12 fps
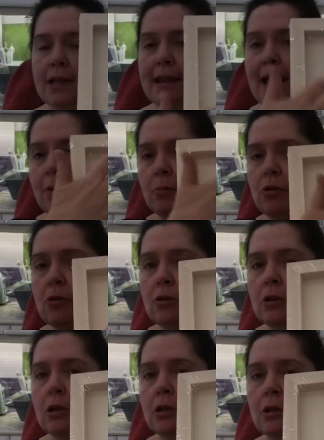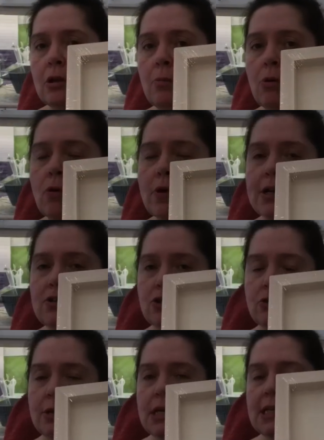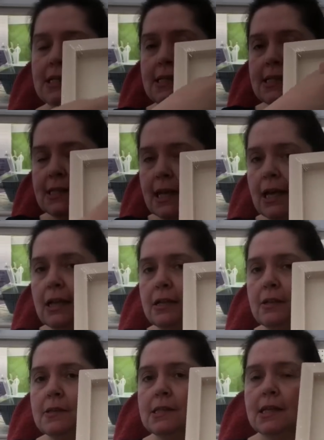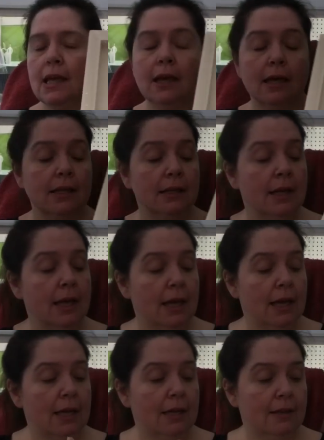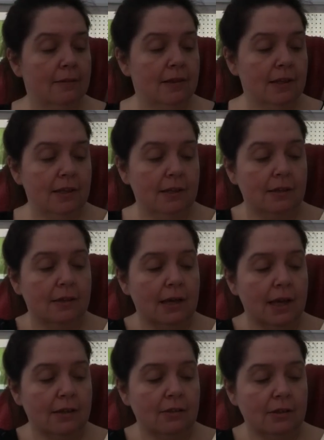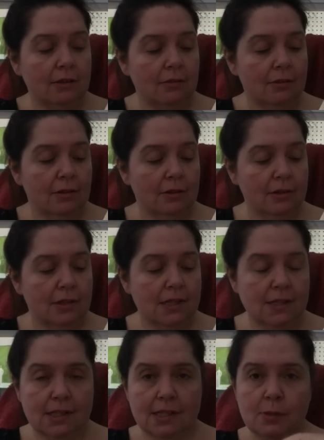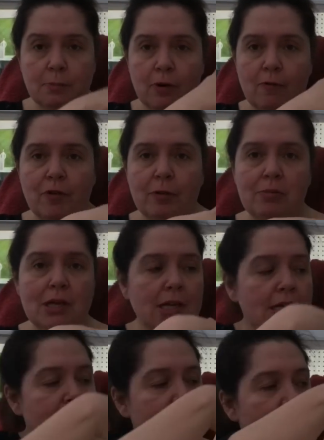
enamel pouring to create cells and the and this is perfect because